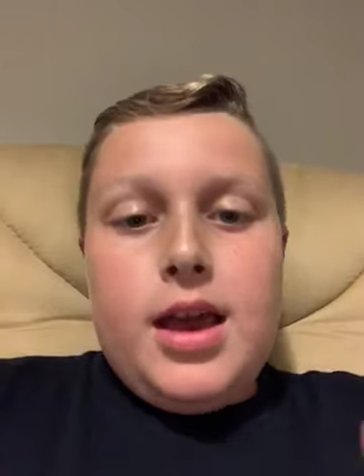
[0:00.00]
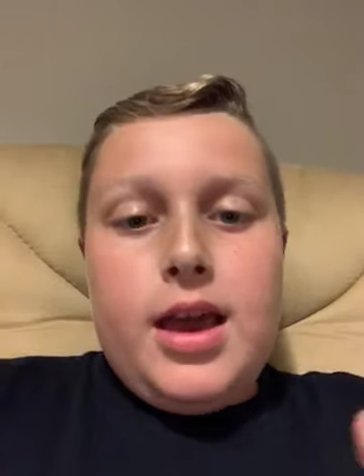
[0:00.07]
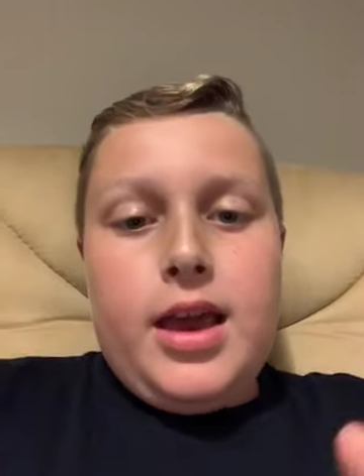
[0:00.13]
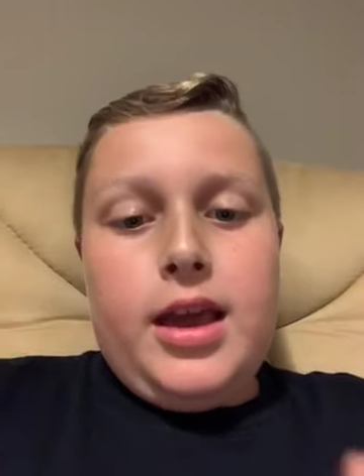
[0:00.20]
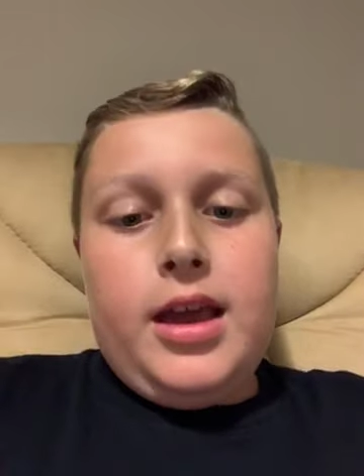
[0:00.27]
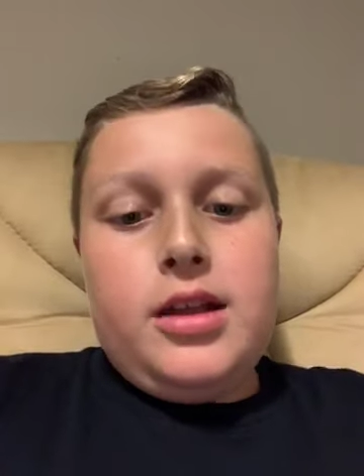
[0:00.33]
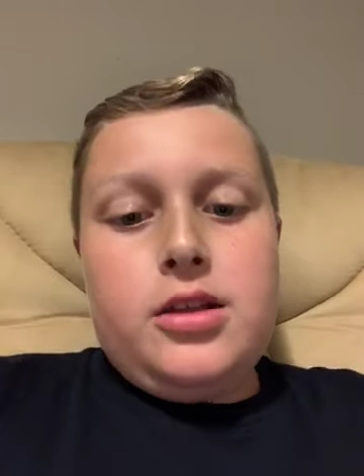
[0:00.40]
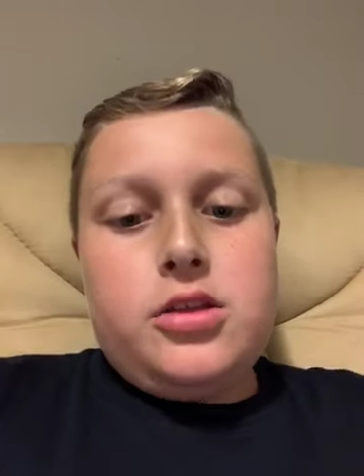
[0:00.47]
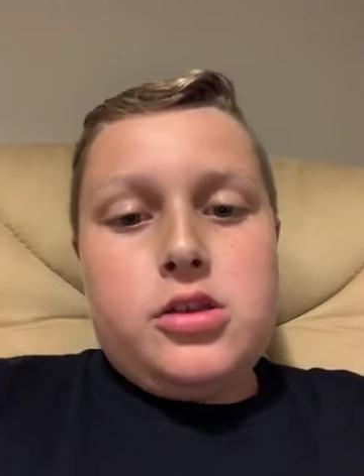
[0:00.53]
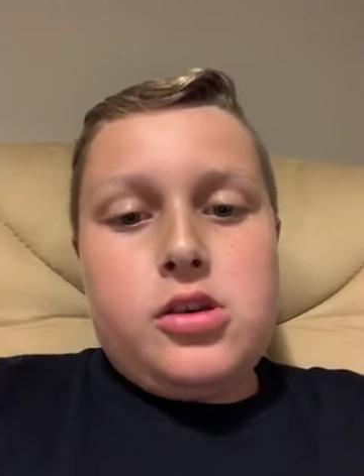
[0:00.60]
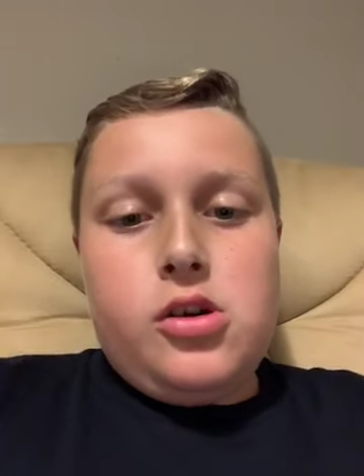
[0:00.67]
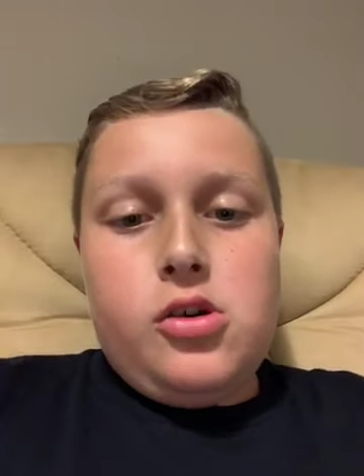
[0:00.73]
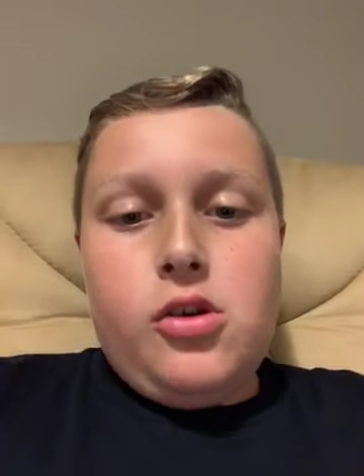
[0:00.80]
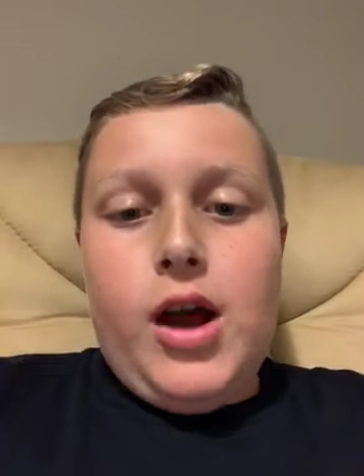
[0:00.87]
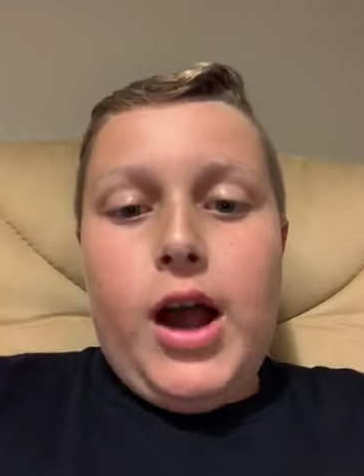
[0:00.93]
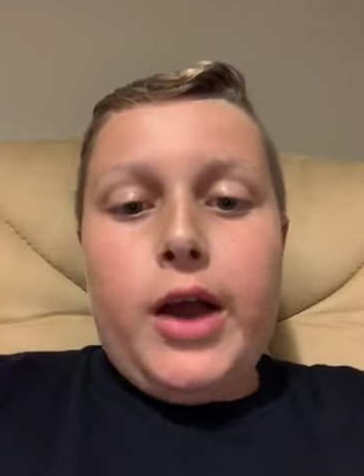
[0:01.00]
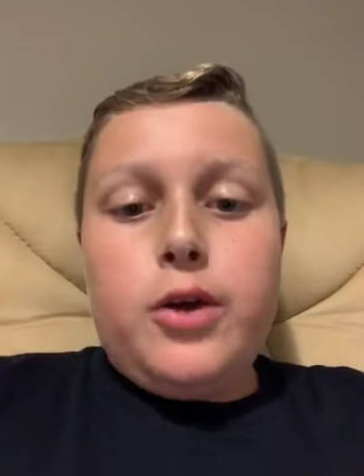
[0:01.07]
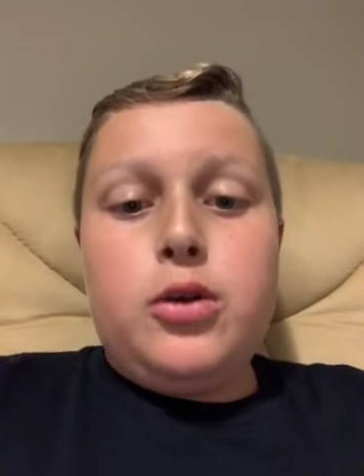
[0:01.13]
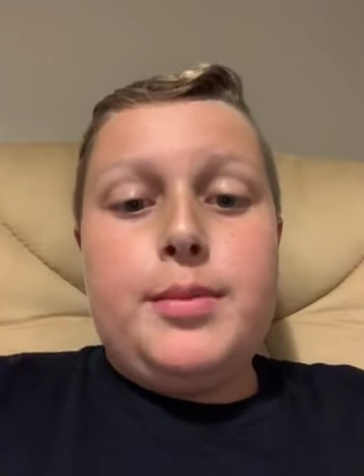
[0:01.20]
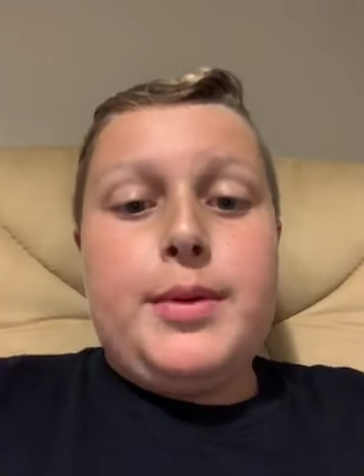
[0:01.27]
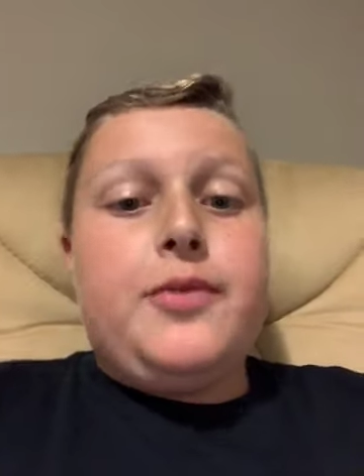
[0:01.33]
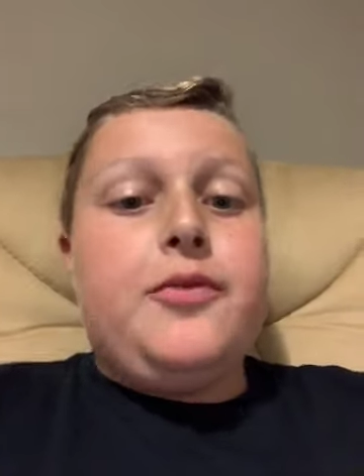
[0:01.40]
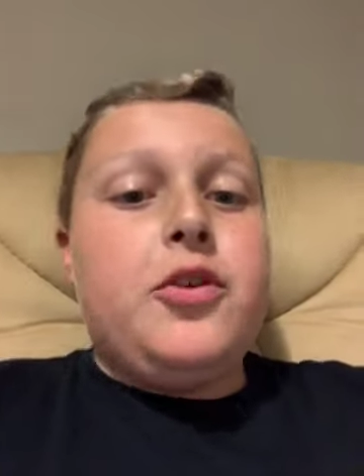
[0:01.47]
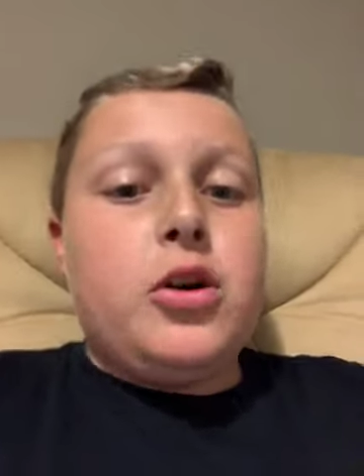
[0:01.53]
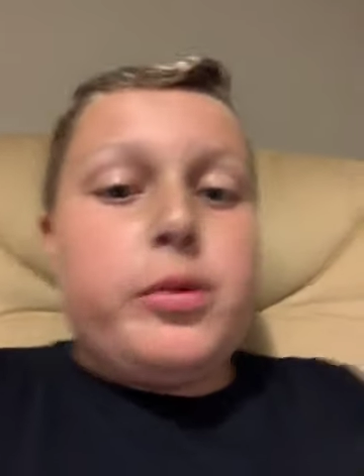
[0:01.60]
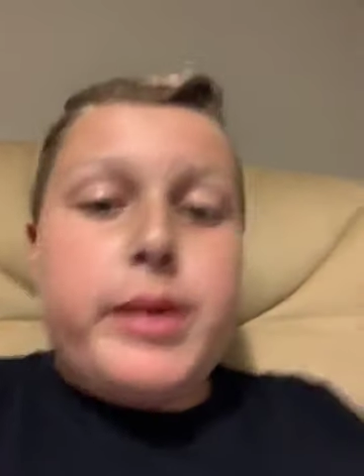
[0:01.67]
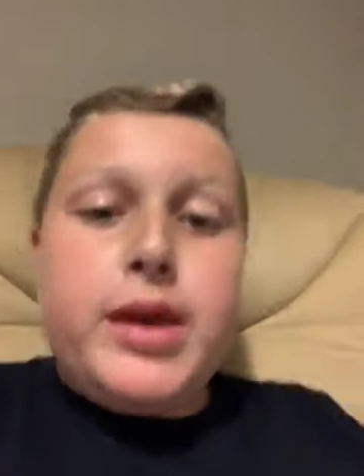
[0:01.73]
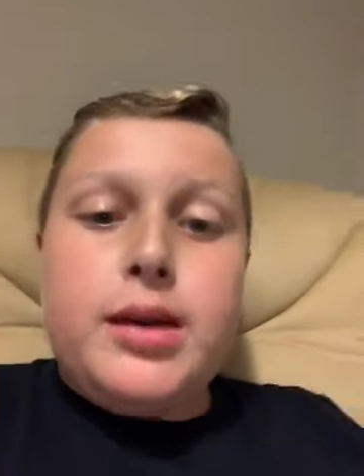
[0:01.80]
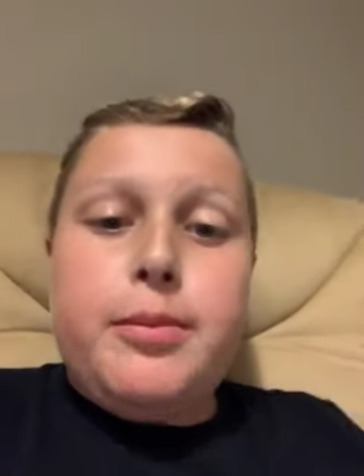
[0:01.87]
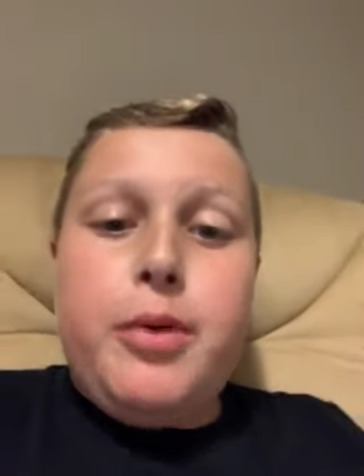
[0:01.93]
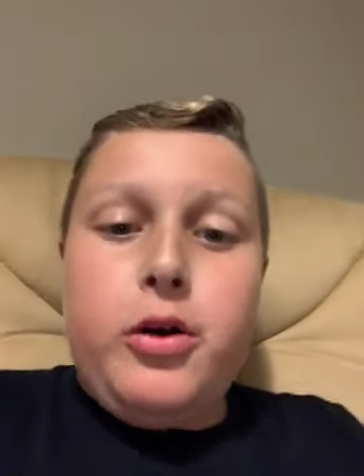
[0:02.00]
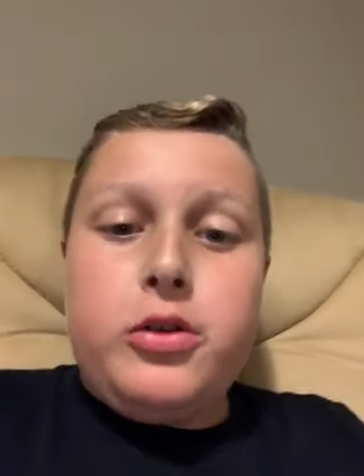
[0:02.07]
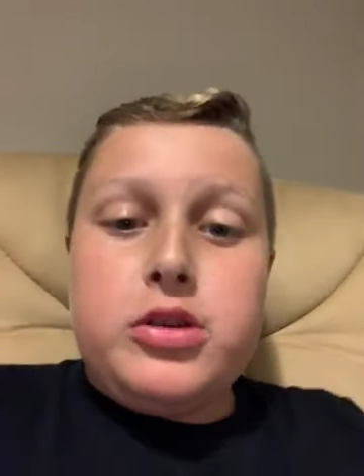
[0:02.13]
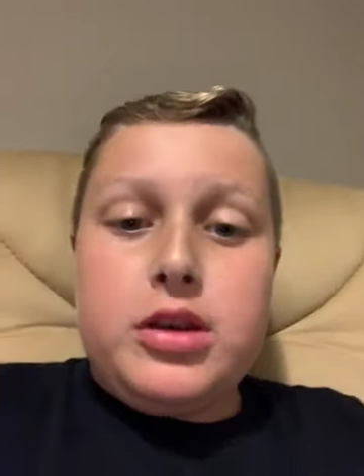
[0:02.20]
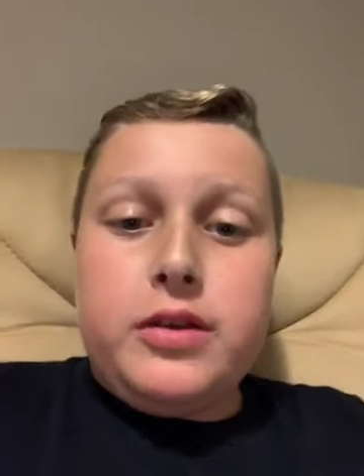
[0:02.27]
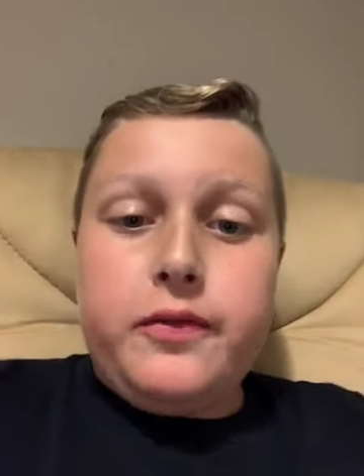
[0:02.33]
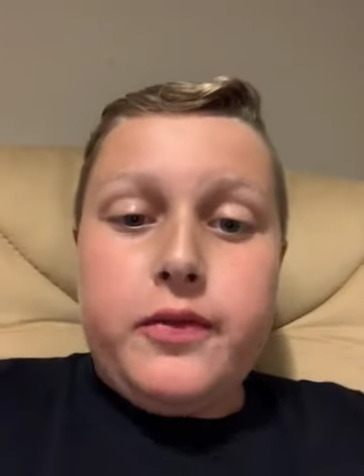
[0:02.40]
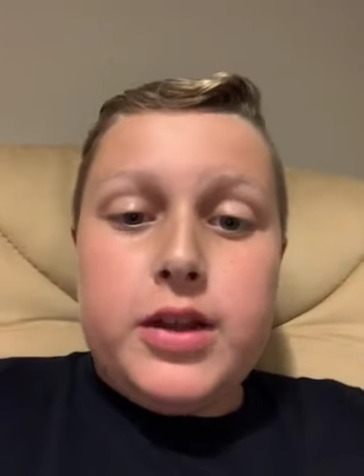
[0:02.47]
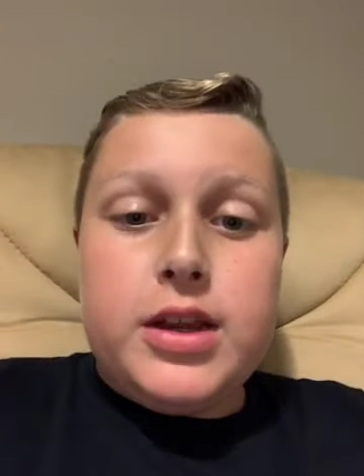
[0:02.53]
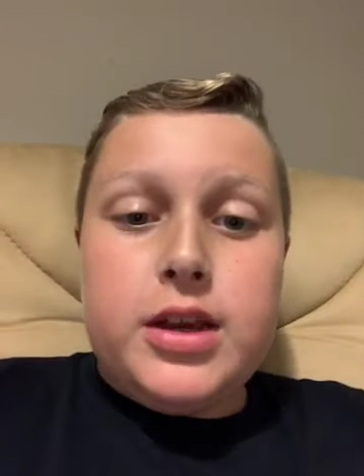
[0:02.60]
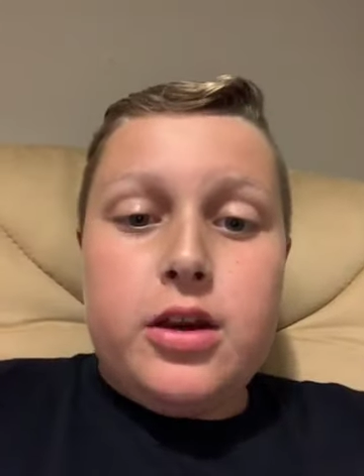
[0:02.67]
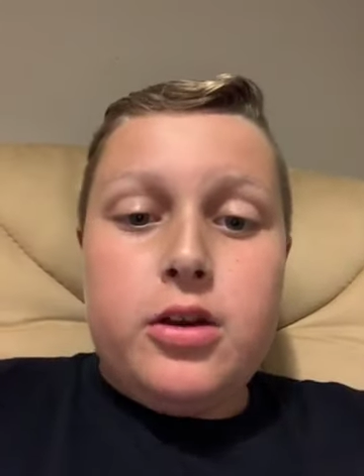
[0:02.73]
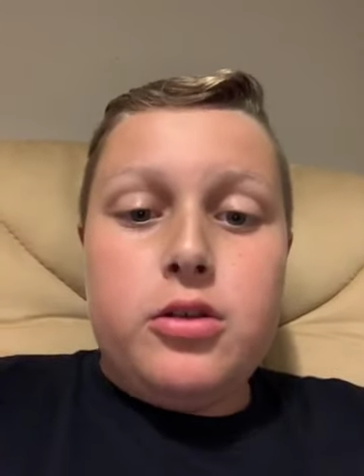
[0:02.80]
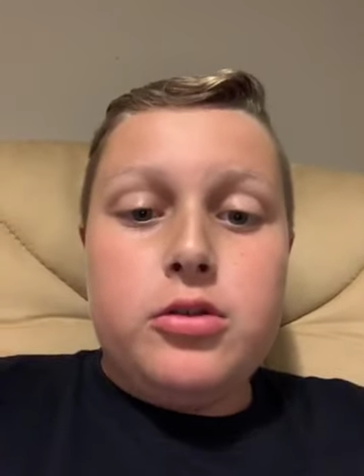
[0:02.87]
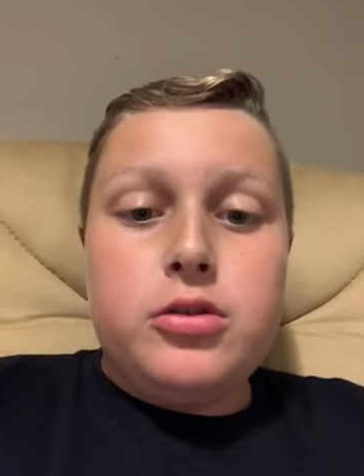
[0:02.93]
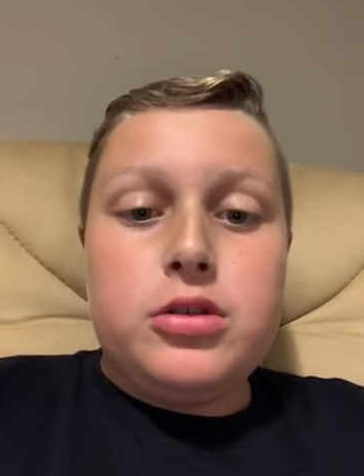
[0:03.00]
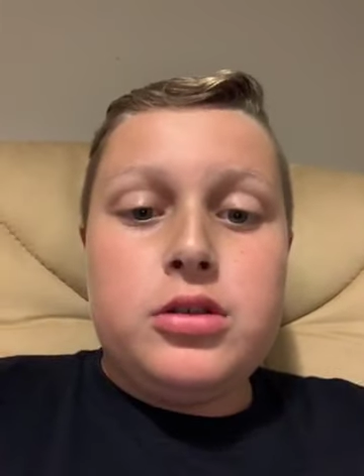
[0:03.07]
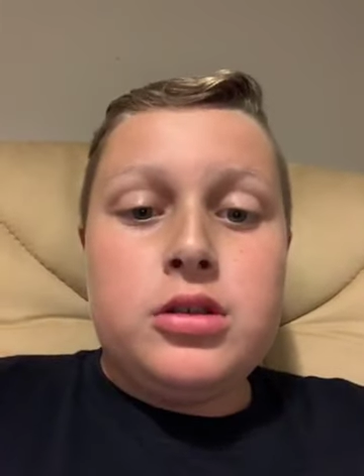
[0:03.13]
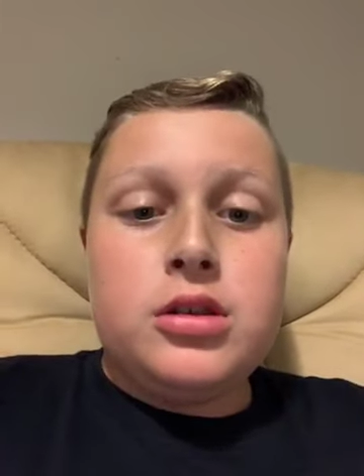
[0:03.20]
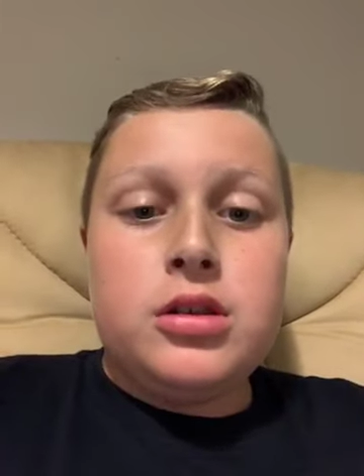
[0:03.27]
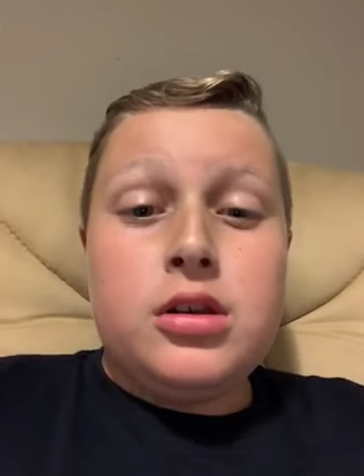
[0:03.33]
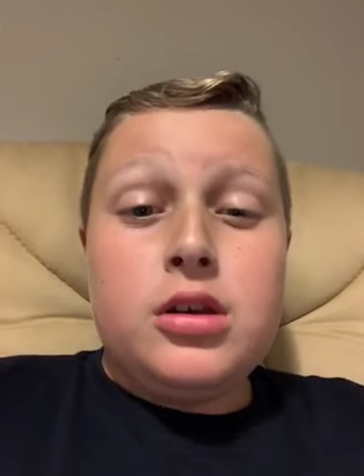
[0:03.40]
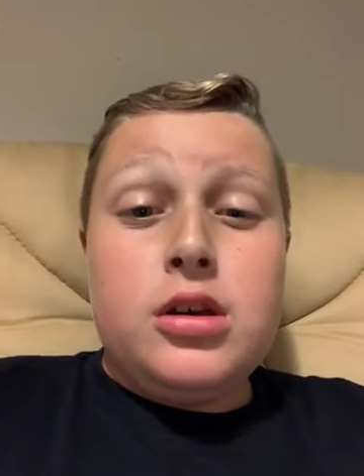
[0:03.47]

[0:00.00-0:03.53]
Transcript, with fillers: And so I will be filming, posting videos,